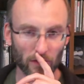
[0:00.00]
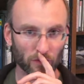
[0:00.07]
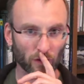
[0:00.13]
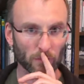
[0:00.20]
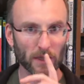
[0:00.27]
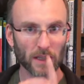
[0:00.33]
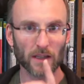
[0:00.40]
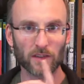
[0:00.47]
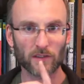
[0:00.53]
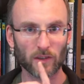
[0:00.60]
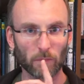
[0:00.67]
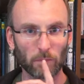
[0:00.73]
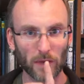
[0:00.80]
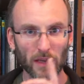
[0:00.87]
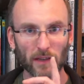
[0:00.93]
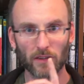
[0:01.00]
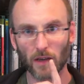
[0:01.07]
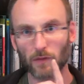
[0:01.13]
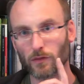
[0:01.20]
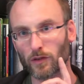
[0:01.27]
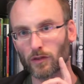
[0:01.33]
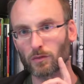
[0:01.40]
for me that's the big
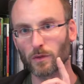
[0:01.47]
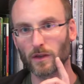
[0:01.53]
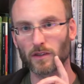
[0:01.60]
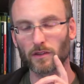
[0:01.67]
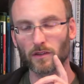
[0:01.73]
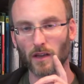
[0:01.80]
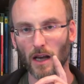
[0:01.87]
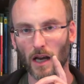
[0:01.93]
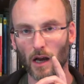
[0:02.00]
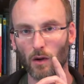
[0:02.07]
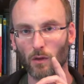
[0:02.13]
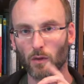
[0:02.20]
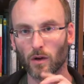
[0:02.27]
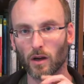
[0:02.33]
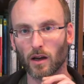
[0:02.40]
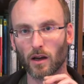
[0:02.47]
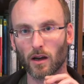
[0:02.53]
difference with how